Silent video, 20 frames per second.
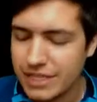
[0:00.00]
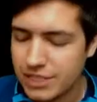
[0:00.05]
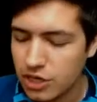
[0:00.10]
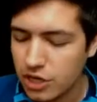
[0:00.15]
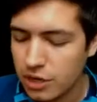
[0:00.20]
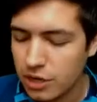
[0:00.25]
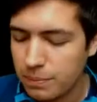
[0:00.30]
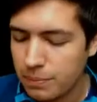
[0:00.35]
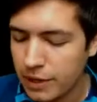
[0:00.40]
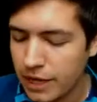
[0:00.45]
It's
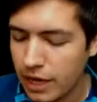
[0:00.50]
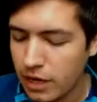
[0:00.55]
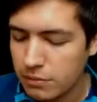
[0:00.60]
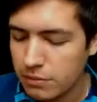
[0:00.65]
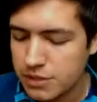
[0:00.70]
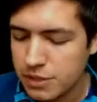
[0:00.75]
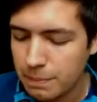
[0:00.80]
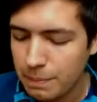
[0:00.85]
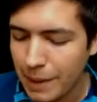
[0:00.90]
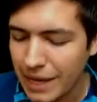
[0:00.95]
going to be
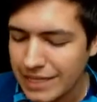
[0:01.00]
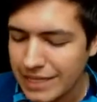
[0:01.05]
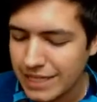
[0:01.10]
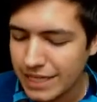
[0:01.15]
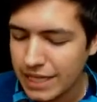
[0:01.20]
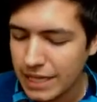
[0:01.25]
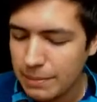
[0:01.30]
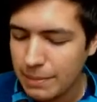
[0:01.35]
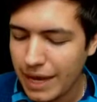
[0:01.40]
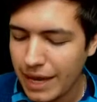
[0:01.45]
able to
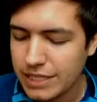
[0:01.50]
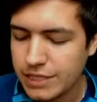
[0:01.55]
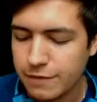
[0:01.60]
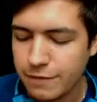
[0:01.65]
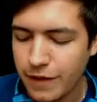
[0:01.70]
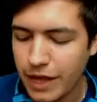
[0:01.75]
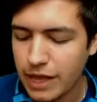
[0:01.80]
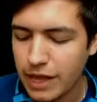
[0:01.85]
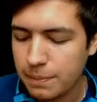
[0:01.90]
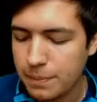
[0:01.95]
basically make
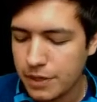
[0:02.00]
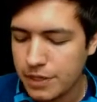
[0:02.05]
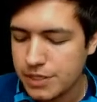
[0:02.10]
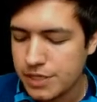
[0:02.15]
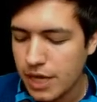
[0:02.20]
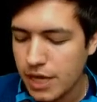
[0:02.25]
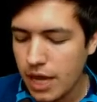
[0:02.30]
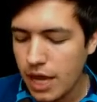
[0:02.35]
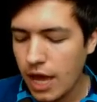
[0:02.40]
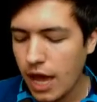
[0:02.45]

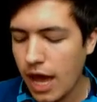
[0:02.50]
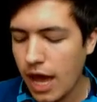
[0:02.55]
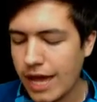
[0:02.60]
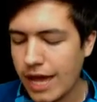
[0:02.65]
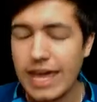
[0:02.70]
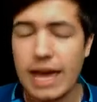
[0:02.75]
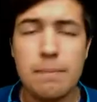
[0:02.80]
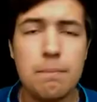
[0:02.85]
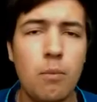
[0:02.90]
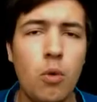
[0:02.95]
developers
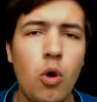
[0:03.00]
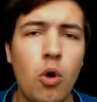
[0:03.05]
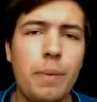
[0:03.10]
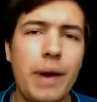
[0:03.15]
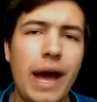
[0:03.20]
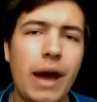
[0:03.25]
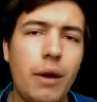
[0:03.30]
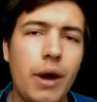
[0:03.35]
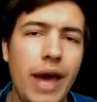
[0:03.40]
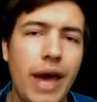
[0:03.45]
get more
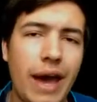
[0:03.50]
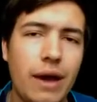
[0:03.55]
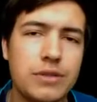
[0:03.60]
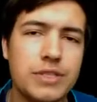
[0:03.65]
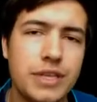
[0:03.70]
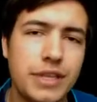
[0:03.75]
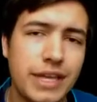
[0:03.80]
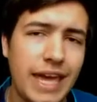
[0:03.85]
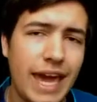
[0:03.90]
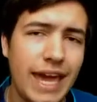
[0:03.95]
power
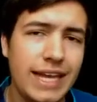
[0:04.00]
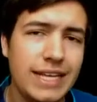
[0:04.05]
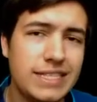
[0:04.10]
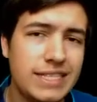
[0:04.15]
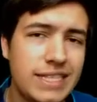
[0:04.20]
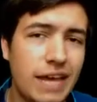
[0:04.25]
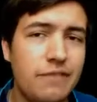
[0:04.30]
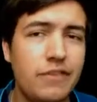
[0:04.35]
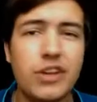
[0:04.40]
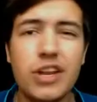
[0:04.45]
out of the
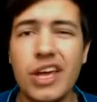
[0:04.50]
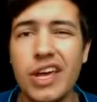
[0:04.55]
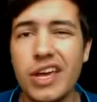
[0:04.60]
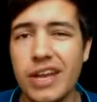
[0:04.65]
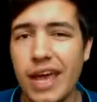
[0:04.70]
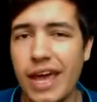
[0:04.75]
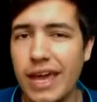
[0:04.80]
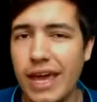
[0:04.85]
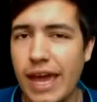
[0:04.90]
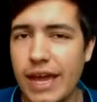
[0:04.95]
A7
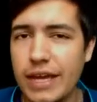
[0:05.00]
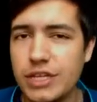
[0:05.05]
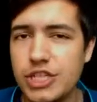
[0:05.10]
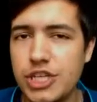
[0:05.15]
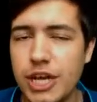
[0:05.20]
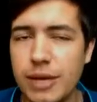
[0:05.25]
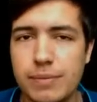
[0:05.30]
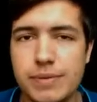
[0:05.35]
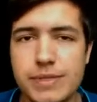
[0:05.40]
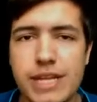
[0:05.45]
and A8
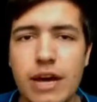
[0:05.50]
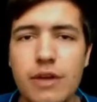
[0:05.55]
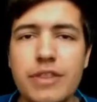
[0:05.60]
chips.